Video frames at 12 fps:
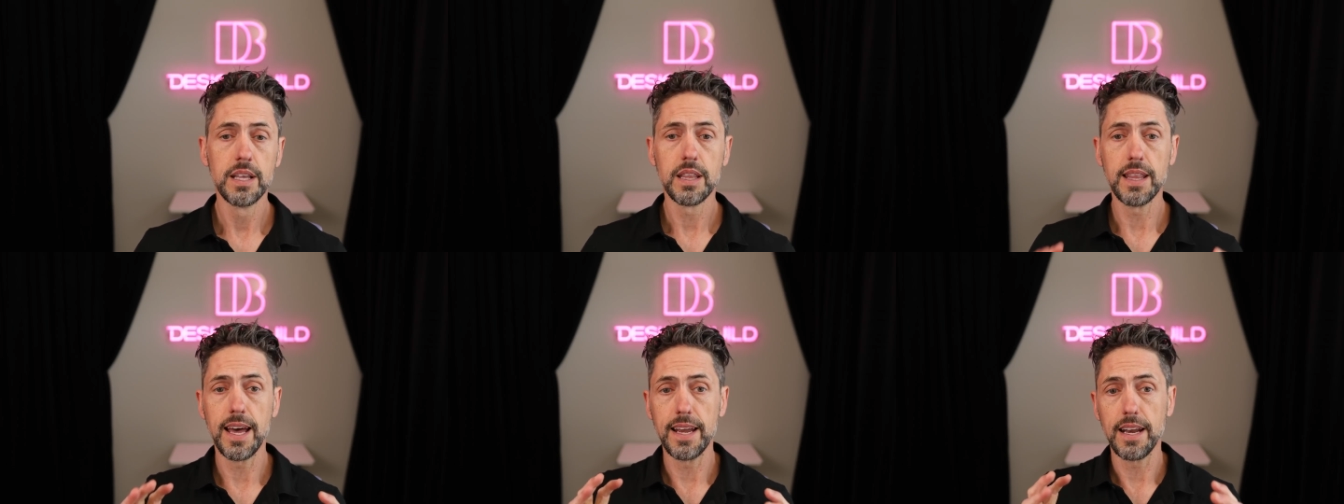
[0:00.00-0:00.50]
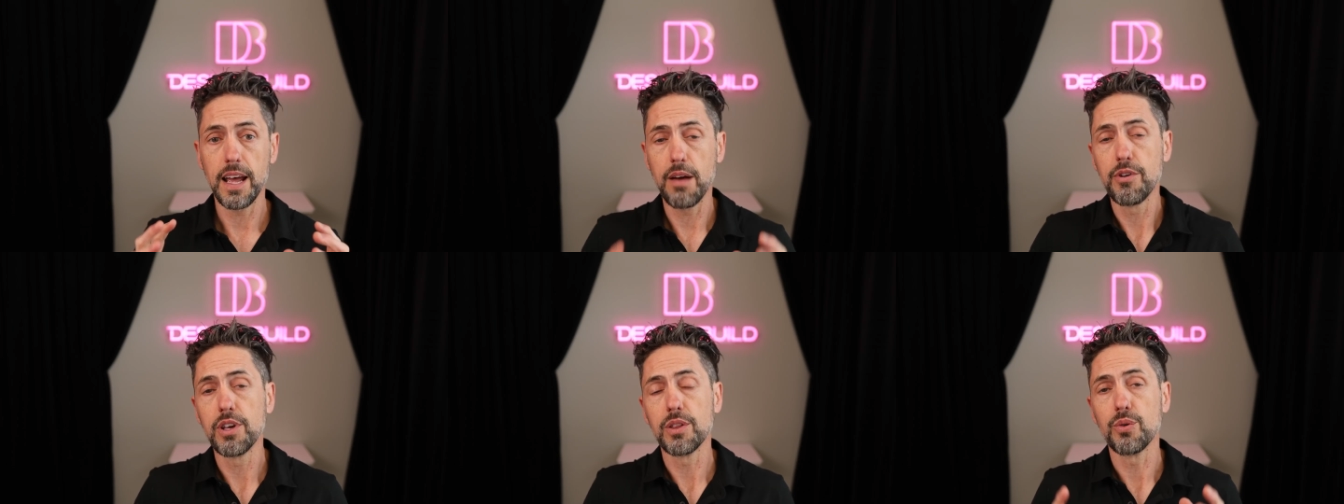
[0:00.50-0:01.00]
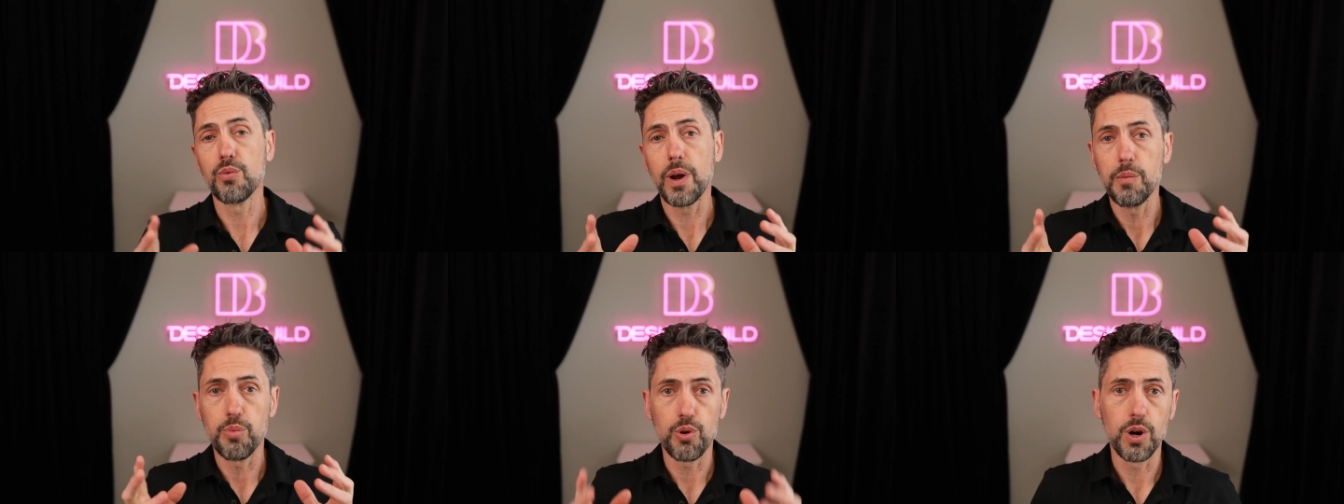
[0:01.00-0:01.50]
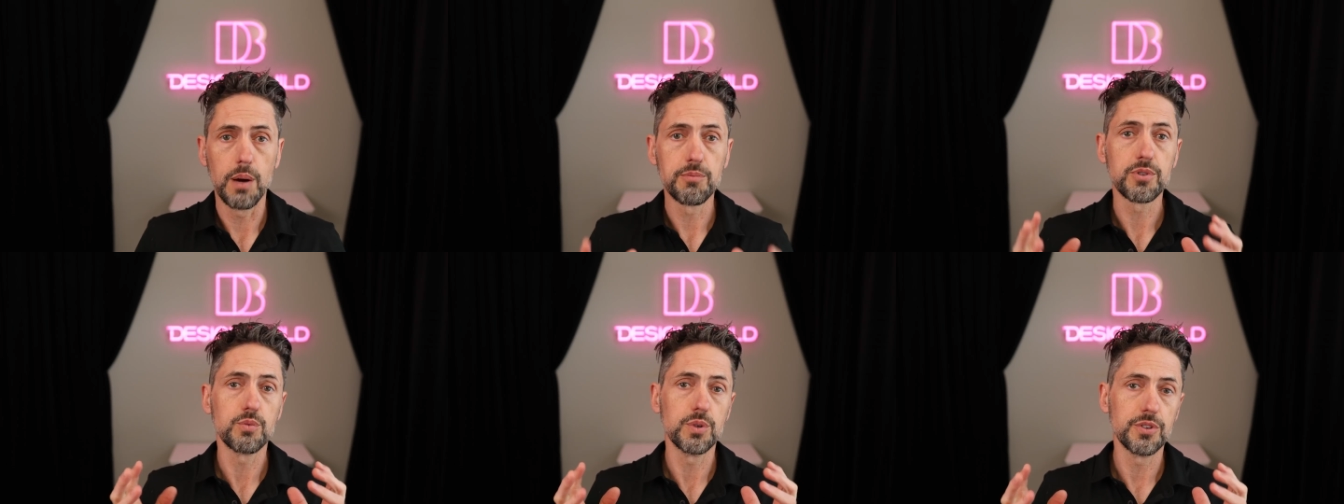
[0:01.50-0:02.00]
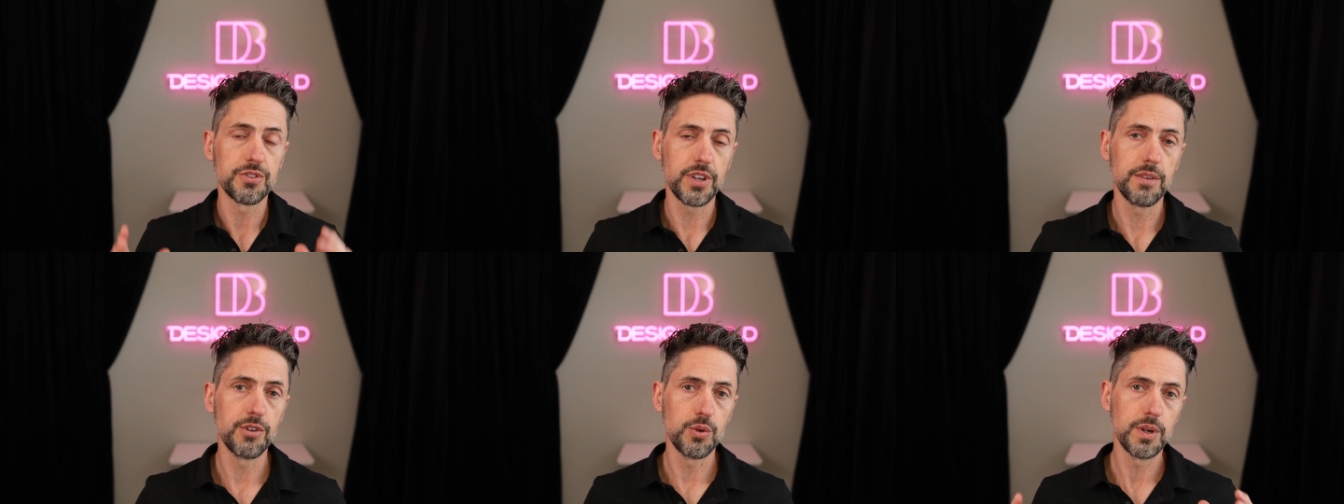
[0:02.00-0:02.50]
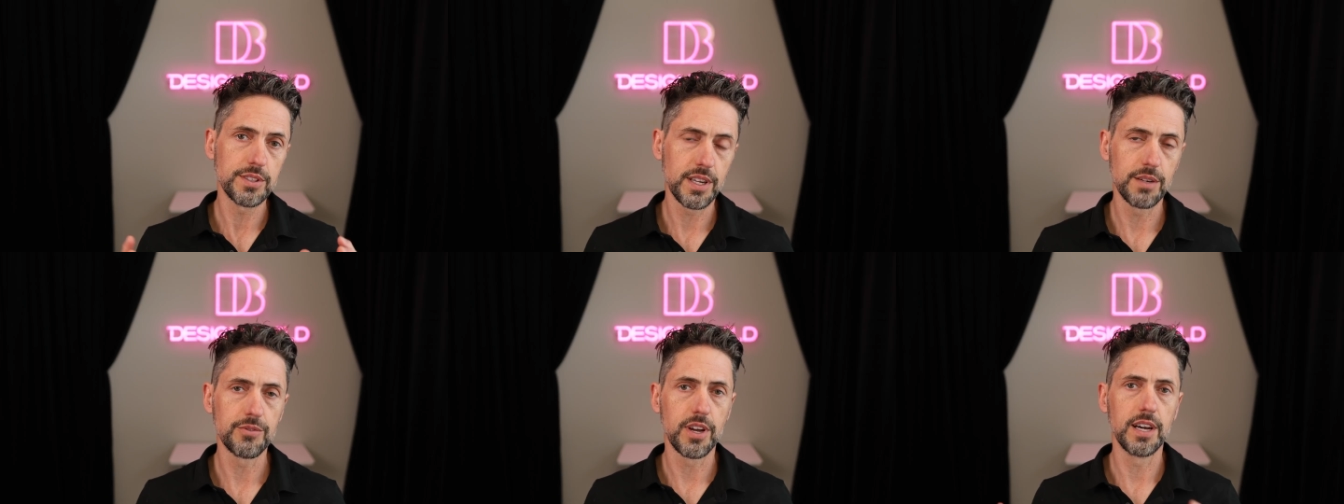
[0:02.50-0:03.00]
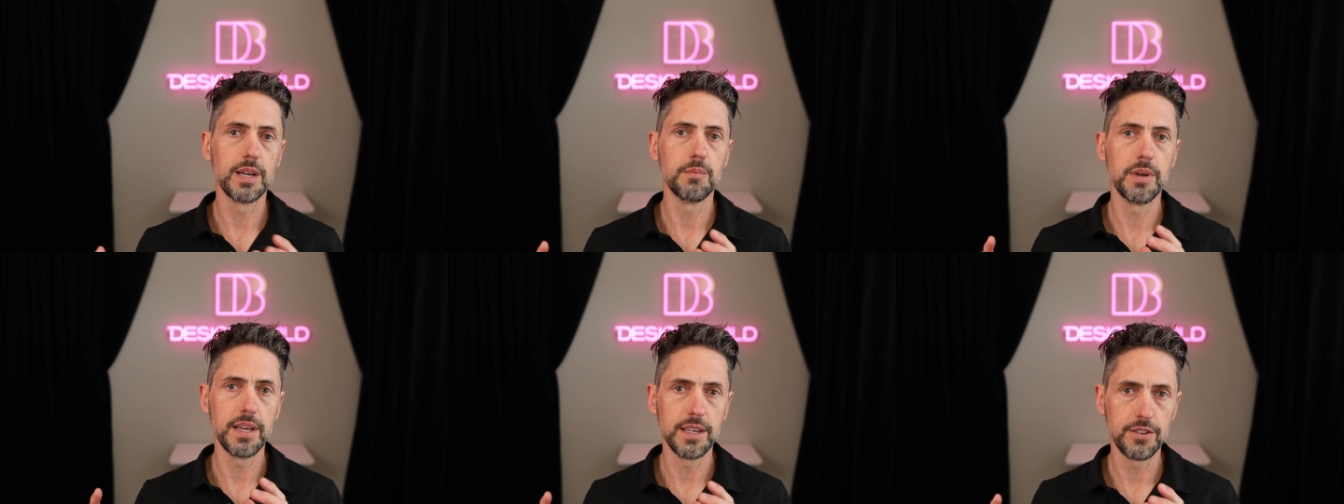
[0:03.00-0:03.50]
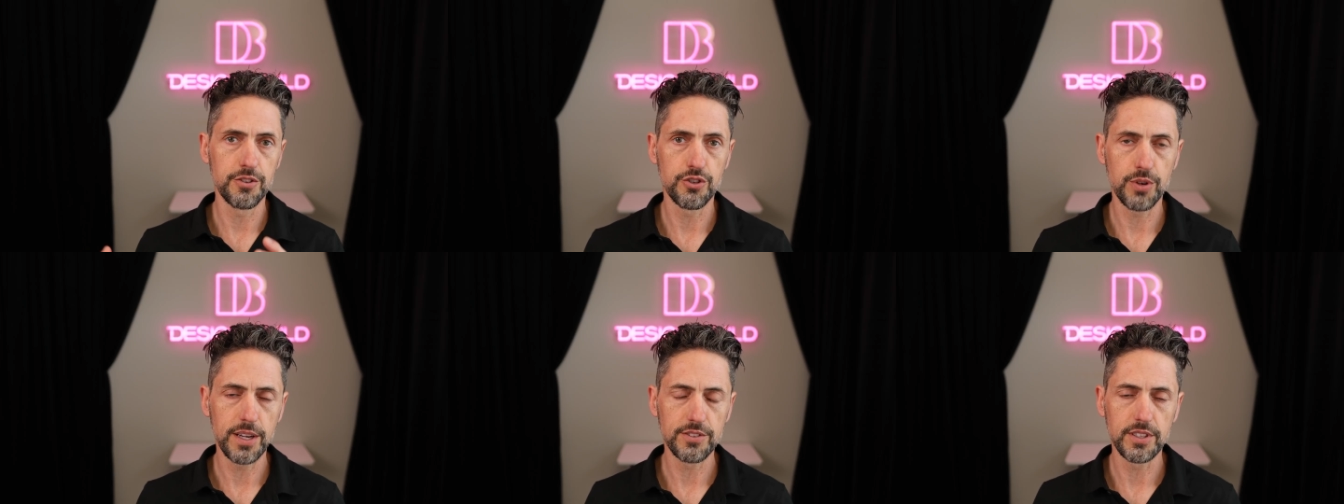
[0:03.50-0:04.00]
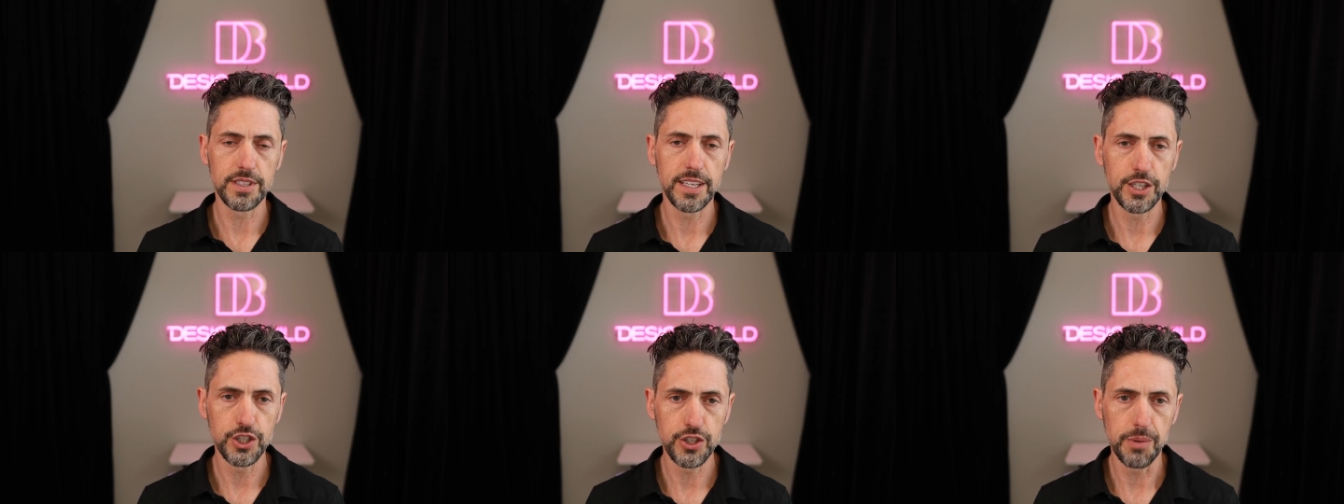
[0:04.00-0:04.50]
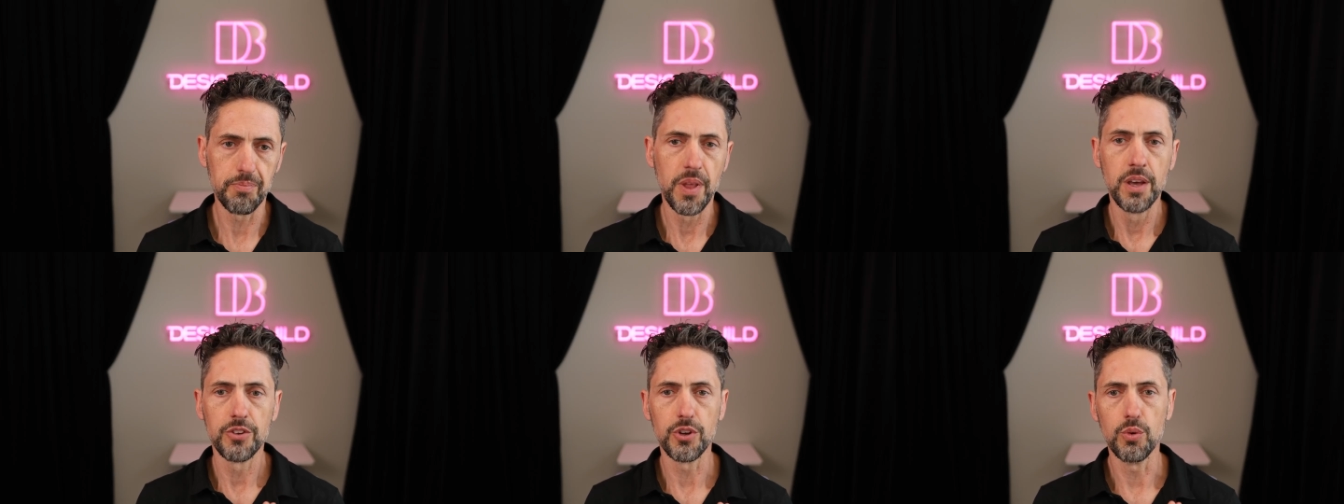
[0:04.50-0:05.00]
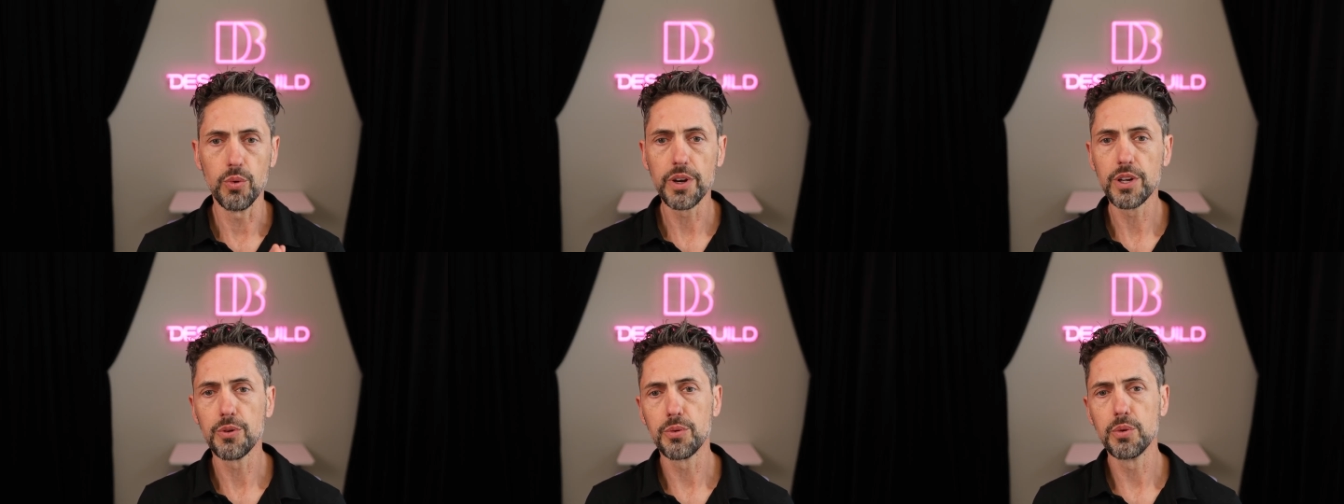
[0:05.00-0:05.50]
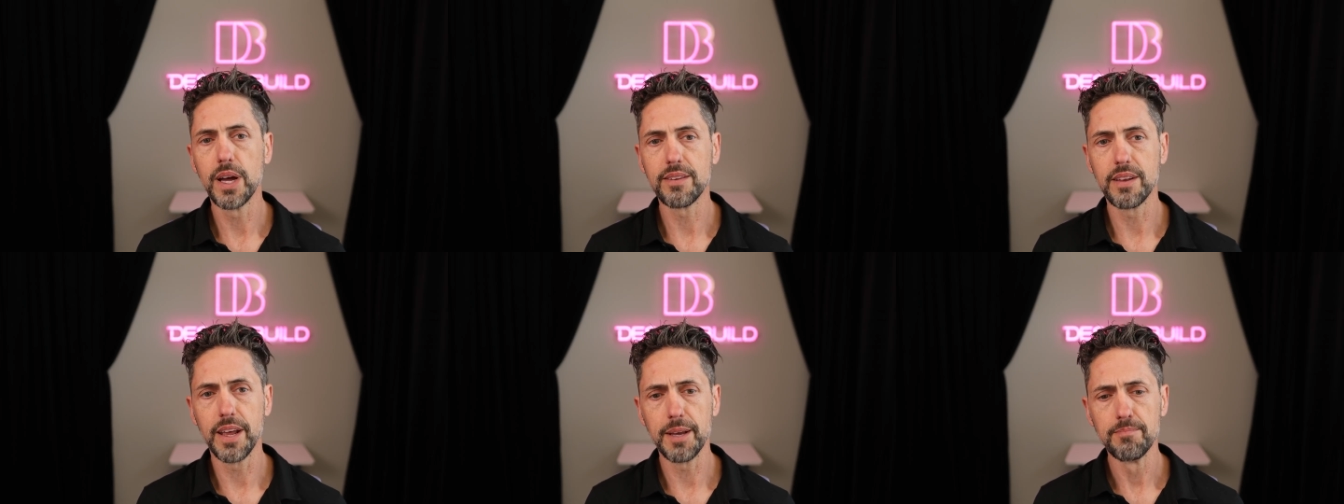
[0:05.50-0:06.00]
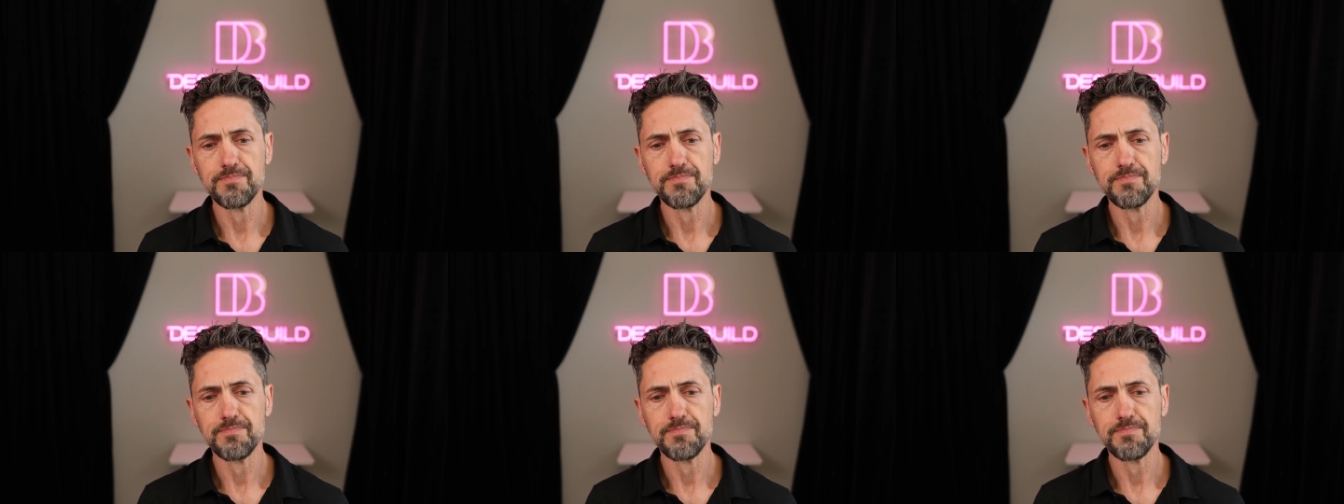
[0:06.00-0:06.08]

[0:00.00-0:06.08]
that having the right prompt will save you a ton of time and stress and energy. So we're going to go through that today.